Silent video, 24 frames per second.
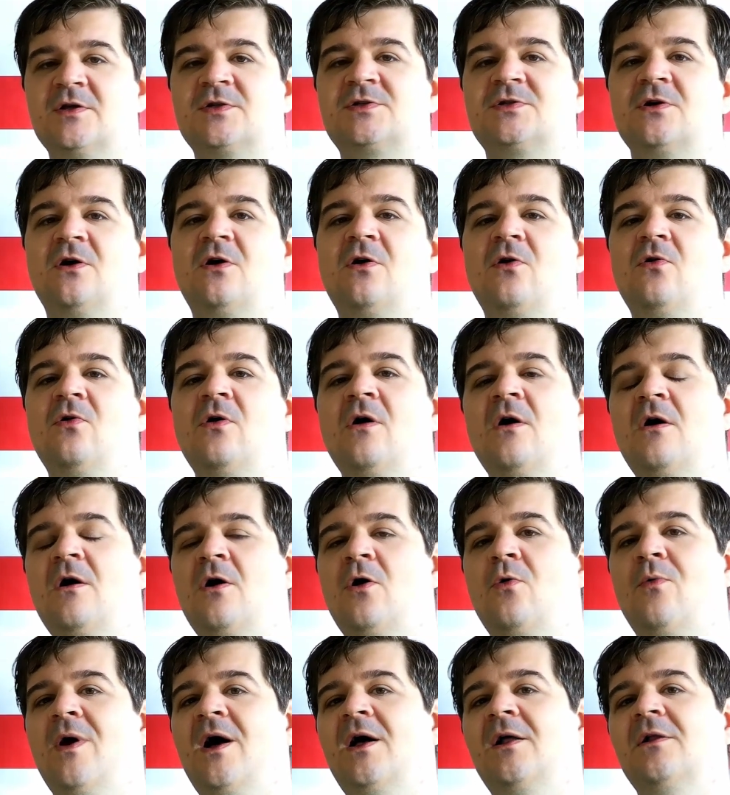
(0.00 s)
So,
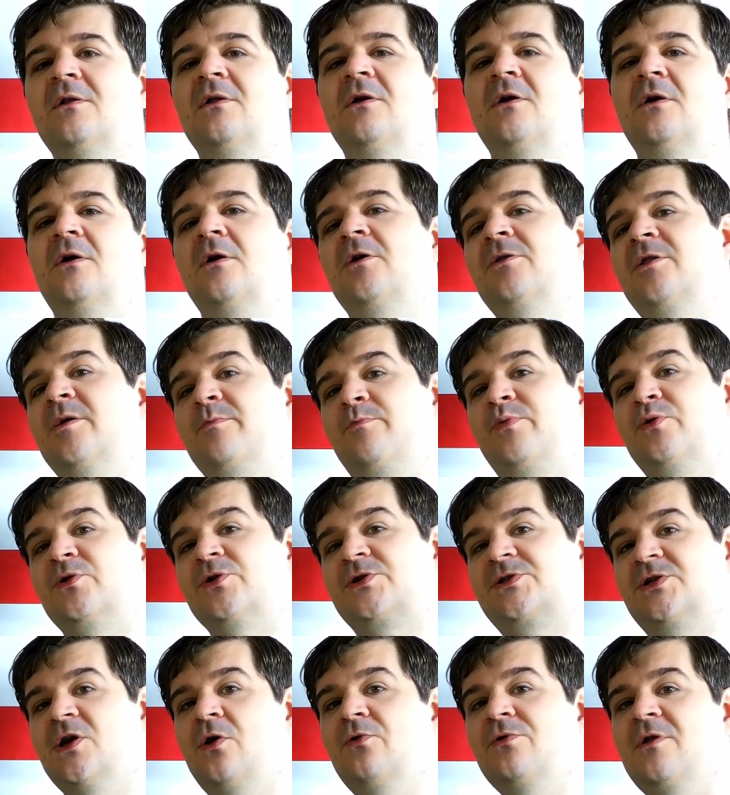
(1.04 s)
well, the
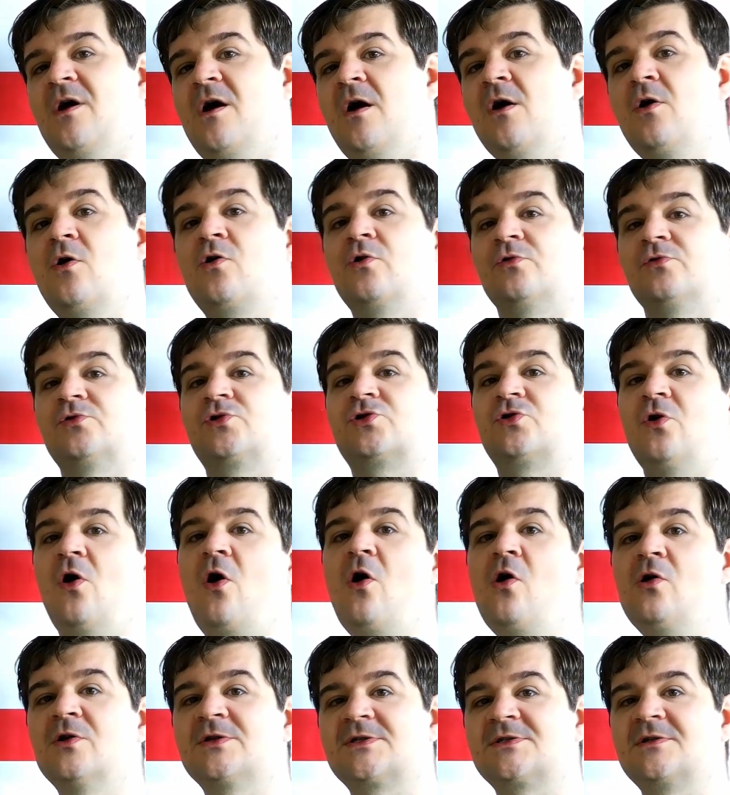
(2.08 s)
persona
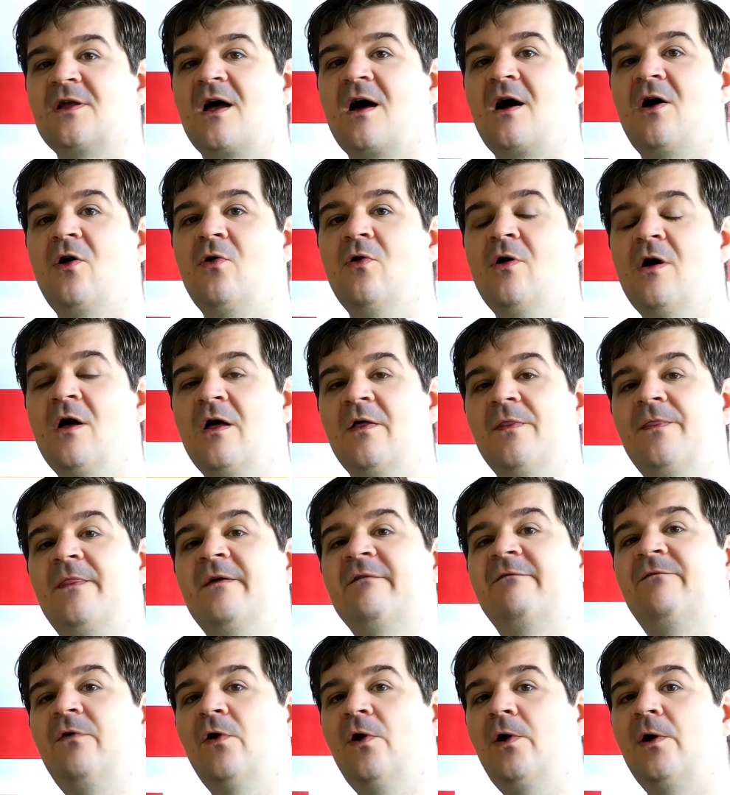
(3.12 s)
controls now
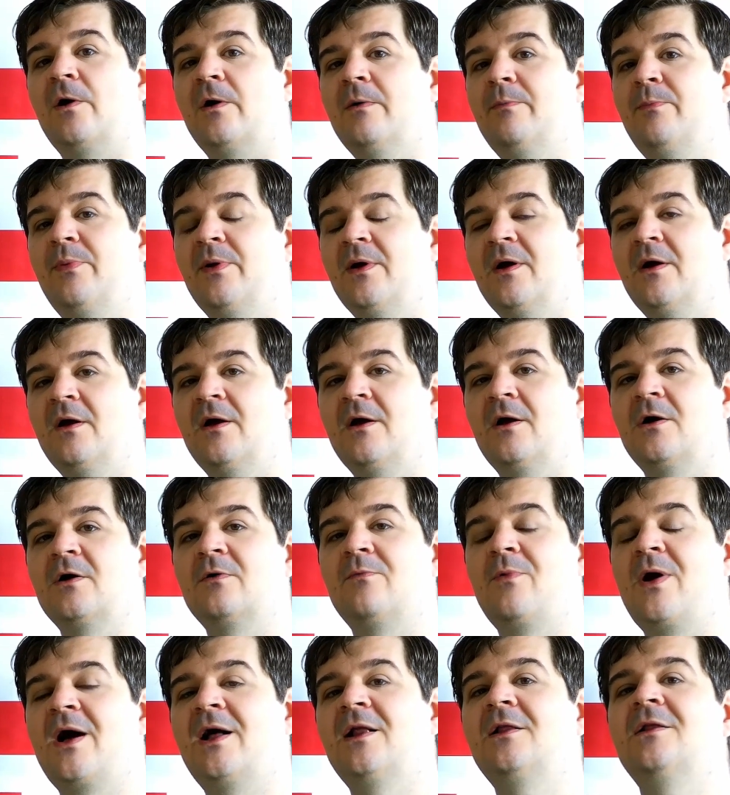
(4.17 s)
the verb,
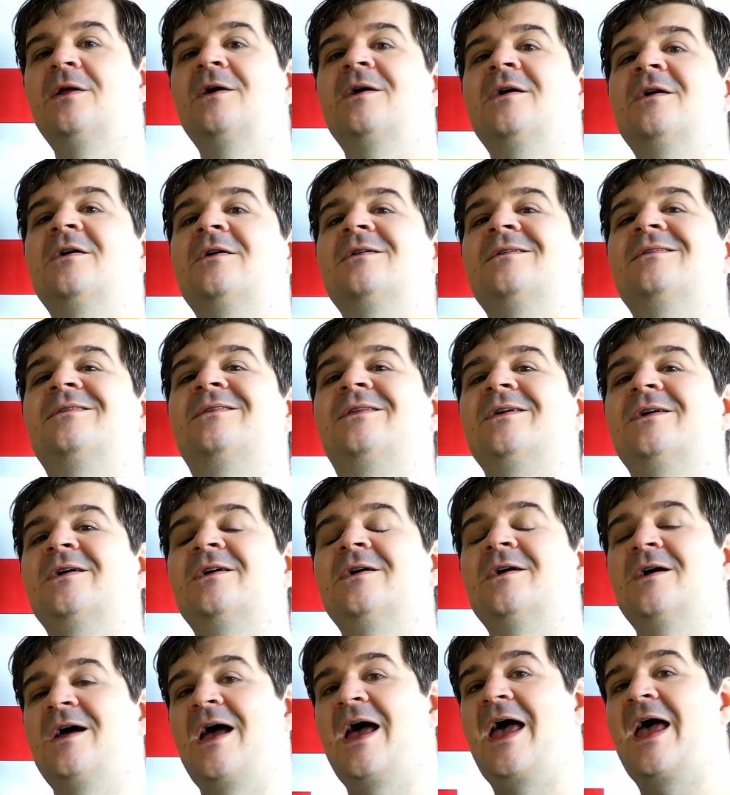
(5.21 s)
well,
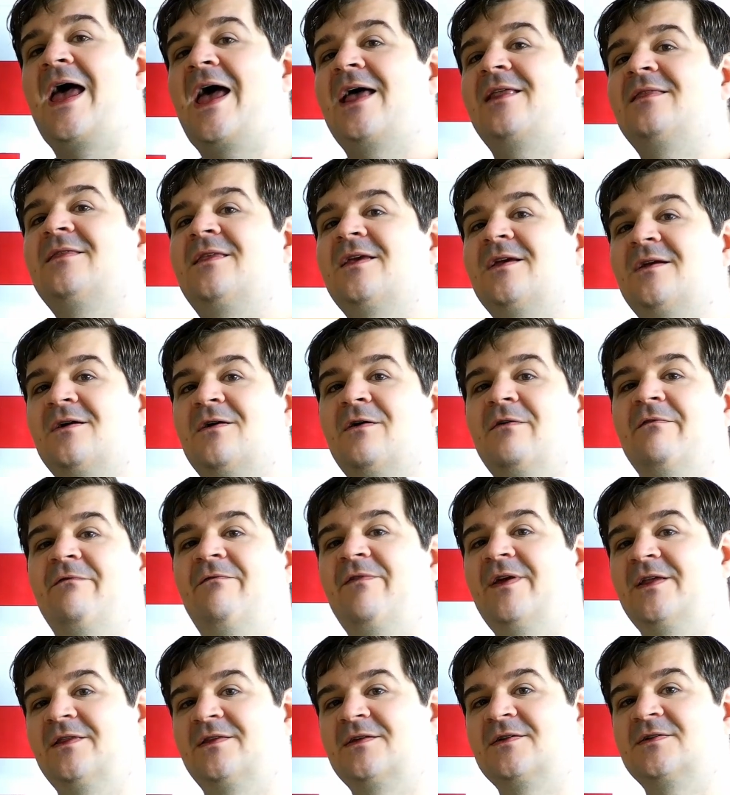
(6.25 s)
the ending of
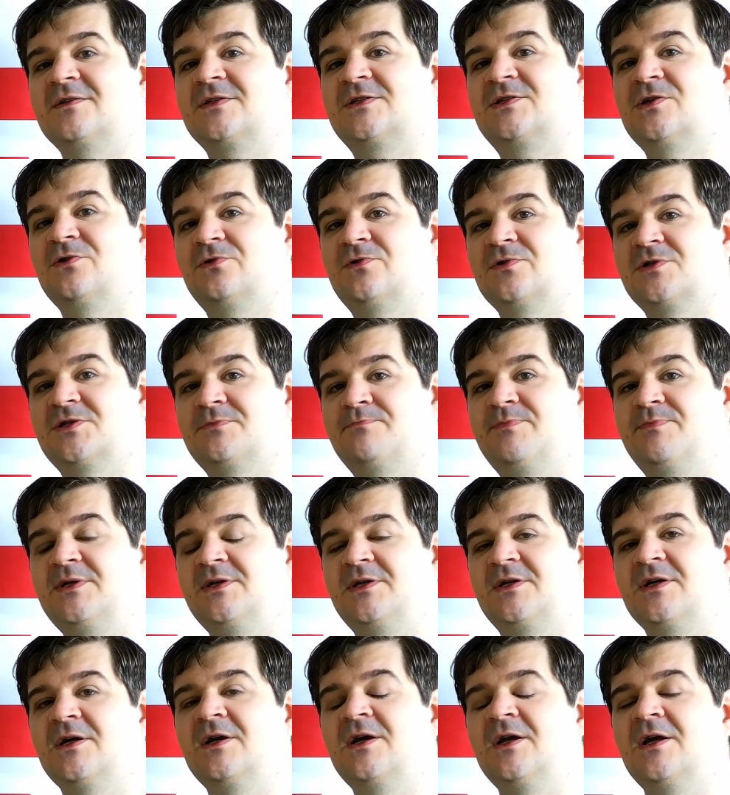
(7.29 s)
it, so to
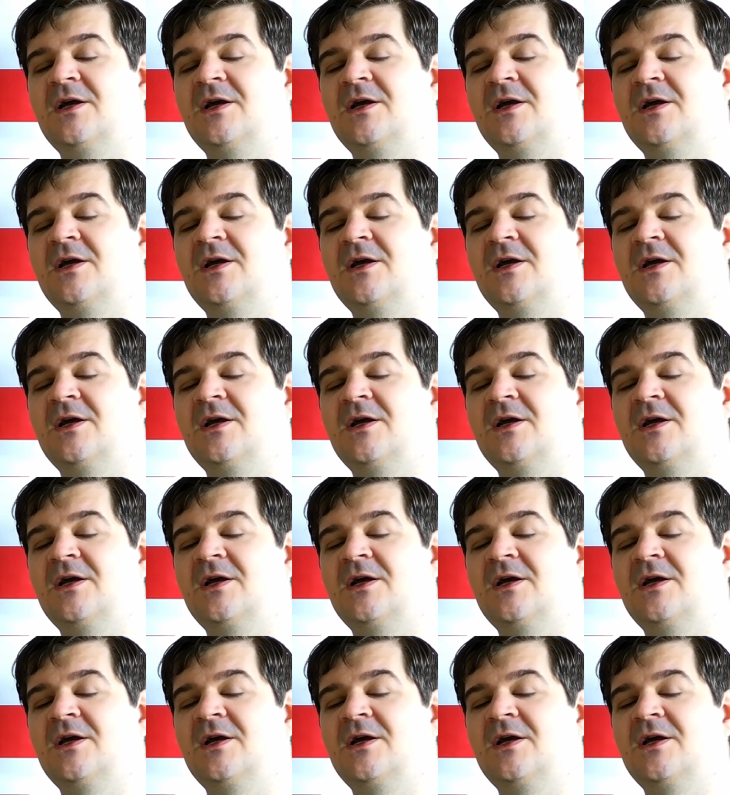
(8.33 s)
speak.